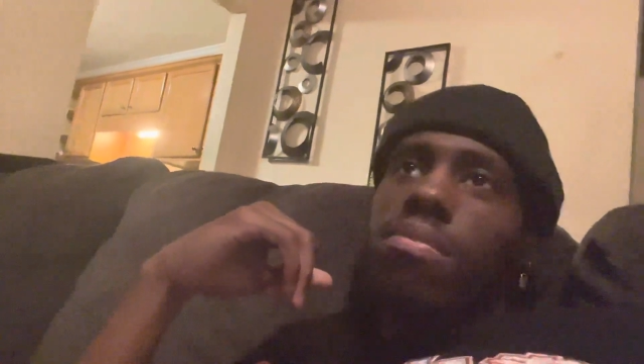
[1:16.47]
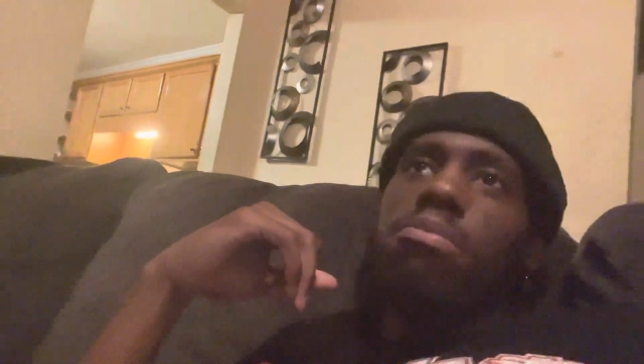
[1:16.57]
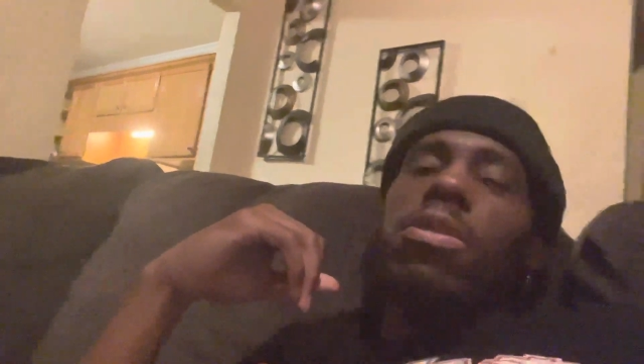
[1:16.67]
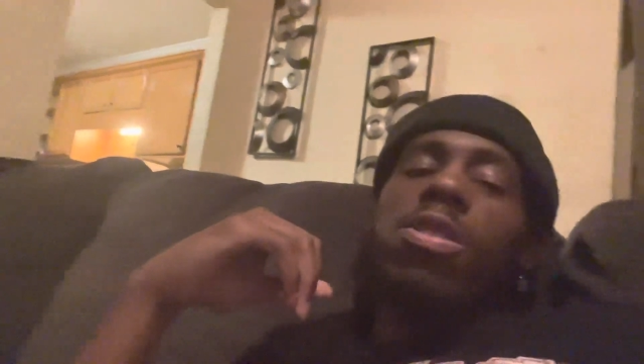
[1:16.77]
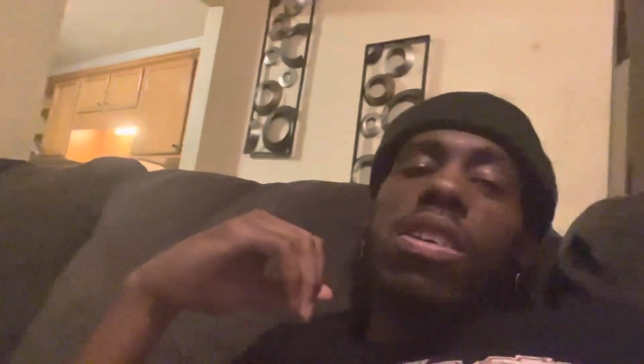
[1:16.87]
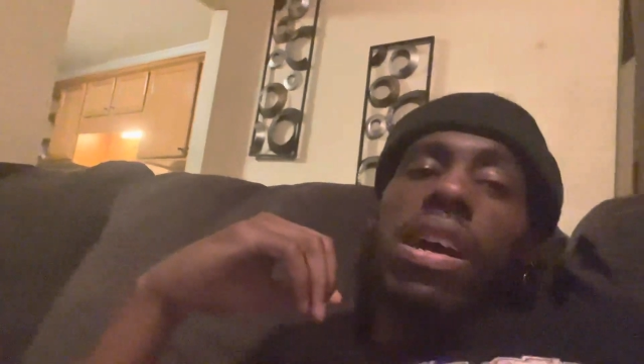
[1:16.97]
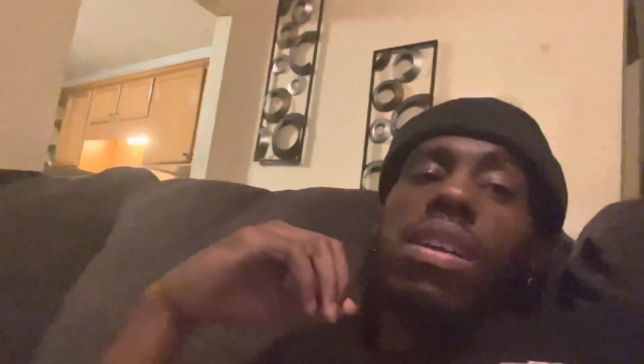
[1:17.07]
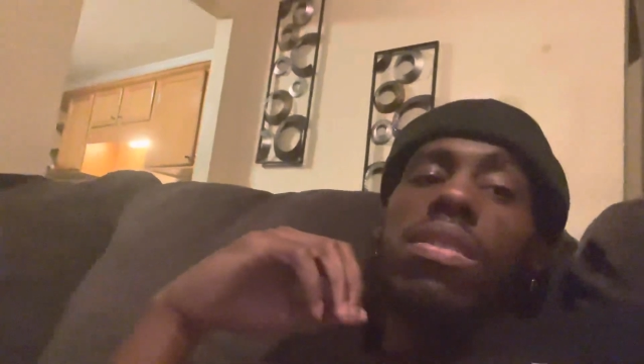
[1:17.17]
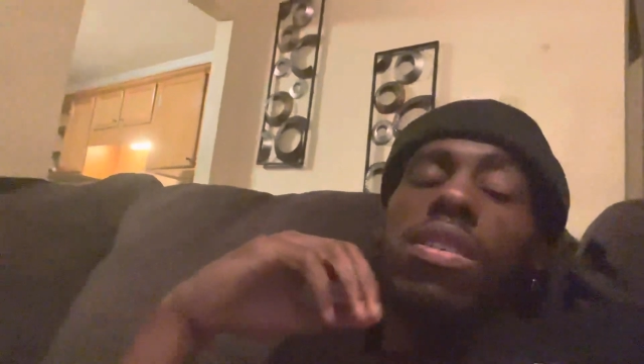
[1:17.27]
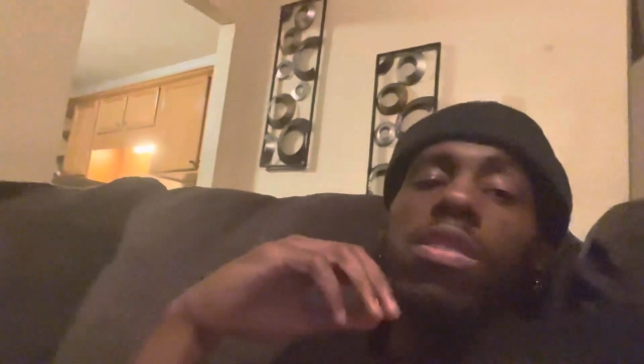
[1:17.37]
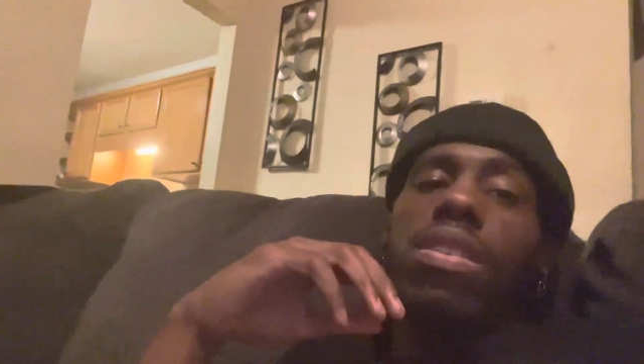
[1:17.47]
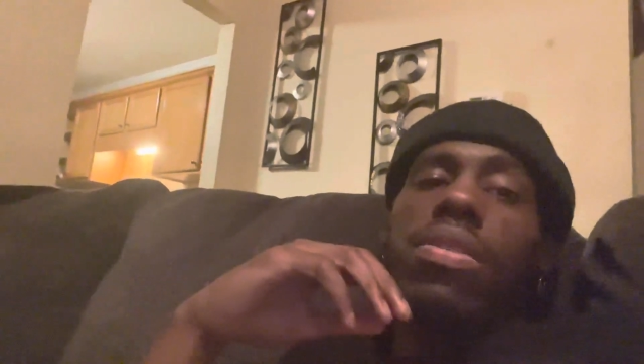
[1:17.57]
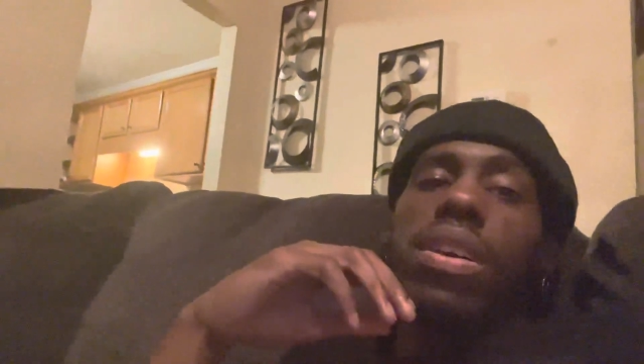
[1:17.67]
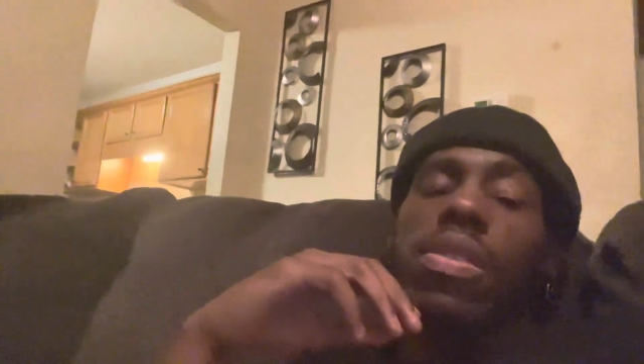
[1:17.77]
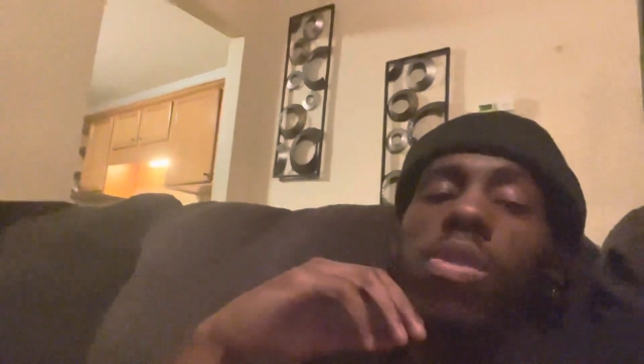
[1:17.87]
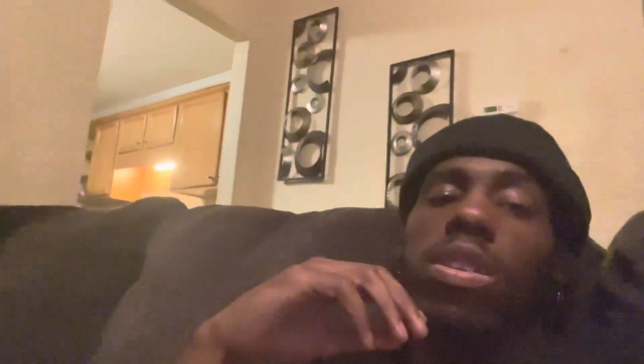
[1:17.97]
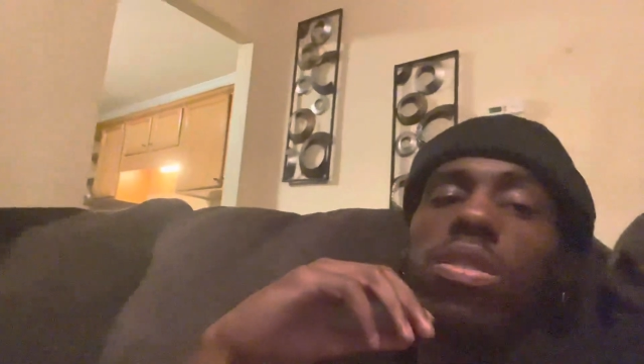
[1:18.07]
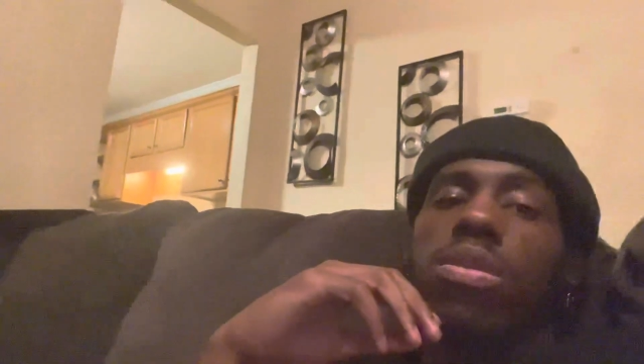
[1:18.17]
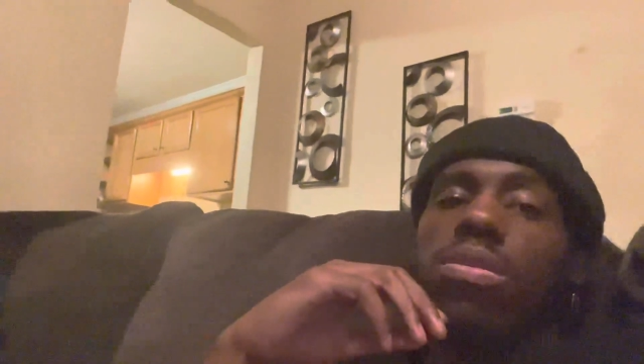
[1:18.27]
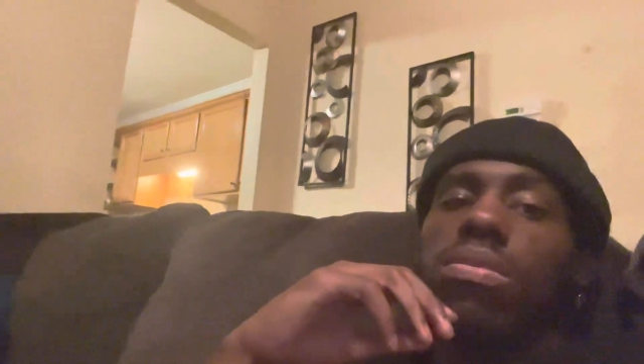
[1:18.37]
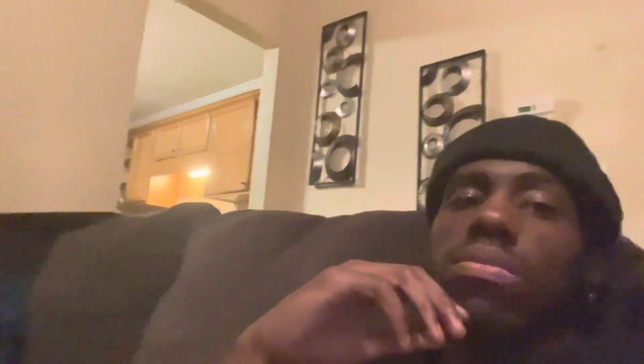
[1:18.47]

Bro, I can record if I want to.